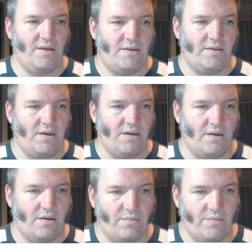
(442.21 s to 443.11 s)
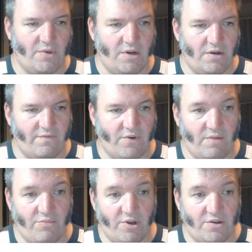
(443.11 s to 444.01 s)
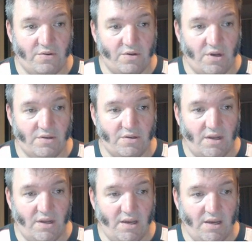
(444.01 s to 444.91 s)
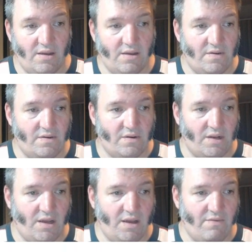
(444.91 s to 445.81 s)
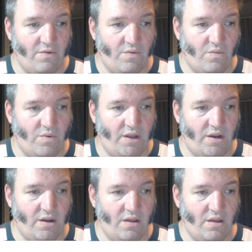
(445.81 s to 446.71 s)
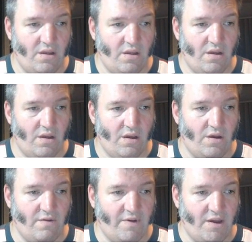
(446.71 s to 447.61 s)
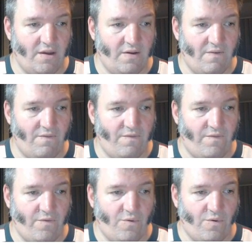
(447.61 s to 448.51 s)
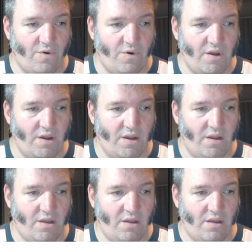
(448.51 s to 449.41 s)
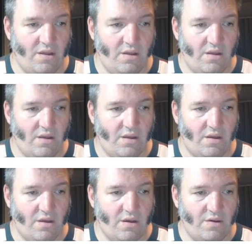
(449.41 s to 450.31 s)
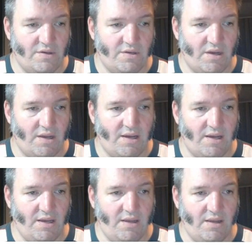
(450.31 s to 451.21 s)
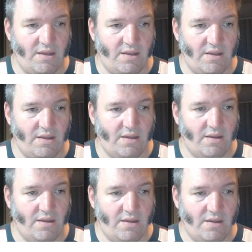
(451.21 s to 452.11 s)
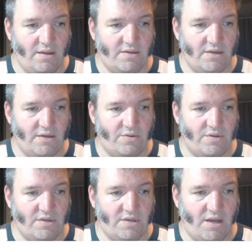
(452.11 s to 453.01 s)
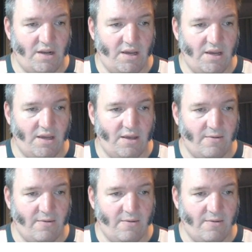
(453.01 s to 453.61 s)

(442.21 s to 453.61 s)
So I'm going to divide by 2 cosine A. So I'm going to have 1 over 4 cosine A is equal to sine A.